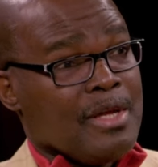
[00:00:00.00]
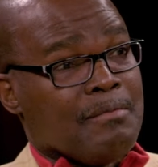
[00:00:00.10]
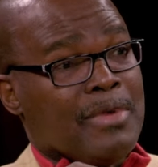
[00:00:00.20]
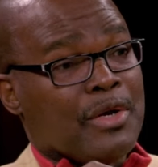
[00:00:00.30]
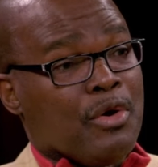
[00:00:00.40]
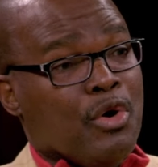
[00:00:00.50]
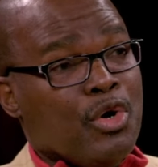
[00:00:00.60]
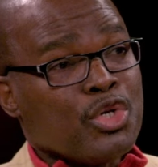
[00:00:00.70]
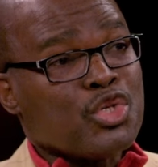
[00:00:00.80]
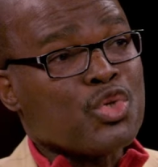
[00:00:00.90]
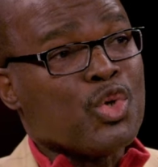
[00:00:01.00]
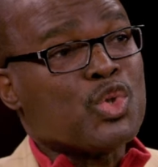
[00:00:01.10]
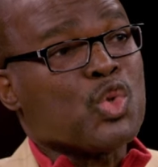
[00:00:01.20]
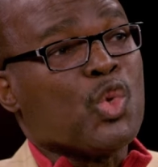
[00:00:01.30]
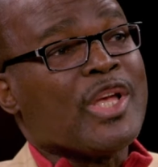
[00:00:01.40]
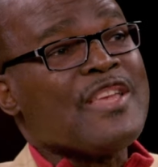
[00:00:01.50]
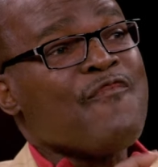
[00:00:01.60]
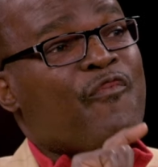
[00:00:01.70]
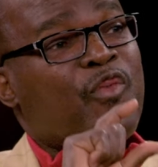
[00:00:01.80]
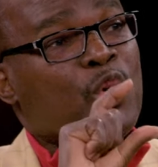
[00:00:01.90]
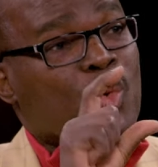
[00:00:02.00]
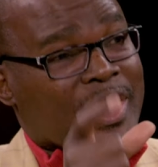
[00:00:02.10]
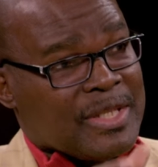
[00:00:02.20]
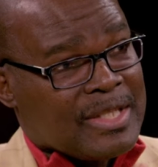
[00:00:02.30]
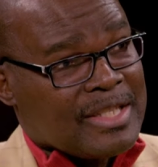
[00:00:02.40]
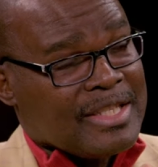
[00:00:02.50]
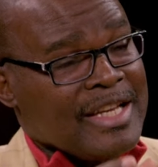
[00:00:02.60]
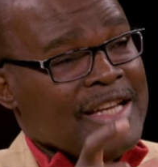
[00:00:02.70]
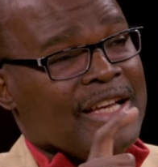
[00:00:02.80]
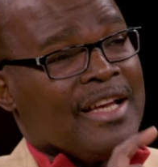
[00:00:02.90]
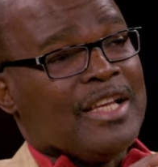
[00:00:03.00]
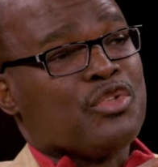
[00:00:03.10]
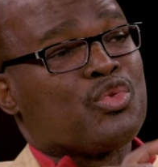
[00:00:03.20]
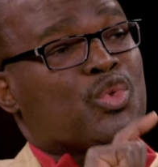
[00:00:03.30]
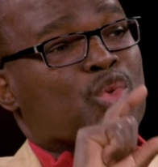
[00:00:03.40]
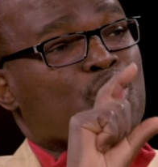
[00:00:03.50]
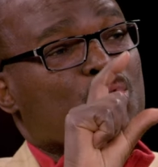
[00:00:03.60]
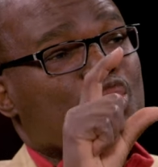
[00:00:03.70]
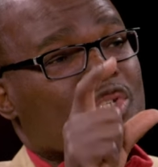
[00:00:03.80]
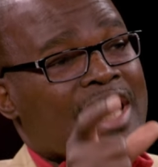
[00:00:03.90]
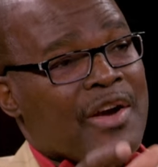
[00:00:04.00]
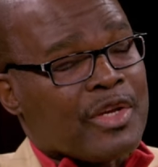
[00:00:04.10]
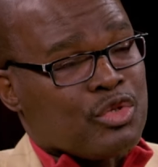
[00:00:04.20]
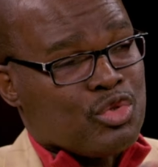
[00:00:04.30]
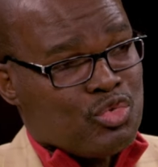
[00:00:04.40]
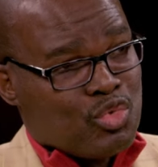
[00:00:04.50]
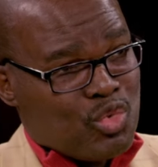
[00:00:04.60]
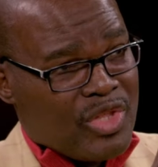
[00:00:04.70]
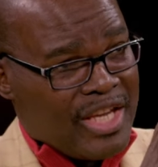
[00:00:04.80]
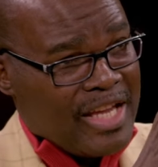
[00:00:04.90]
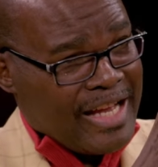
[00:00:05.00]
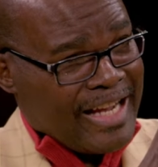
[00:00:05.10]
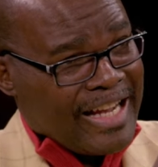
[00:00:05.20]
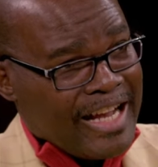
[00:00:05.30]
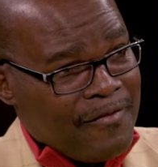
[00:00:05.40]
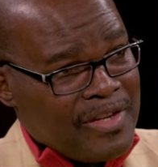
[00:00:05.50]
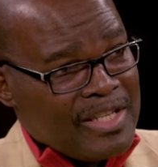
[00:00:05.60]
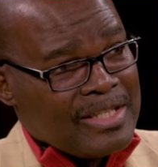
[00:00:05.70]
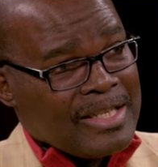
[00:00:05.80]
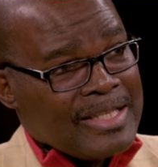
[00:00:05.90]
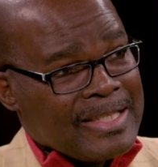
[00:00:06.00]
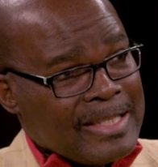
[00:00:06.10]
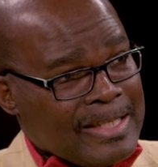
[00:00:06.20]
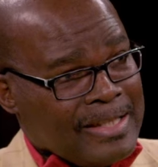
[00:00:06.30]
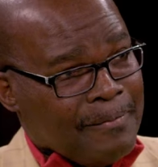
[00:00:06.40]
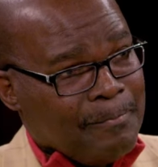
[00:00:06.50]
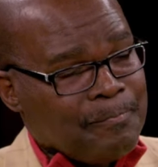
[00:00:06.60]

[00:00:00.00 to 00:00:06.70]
but also to influence institutional directions through the governance system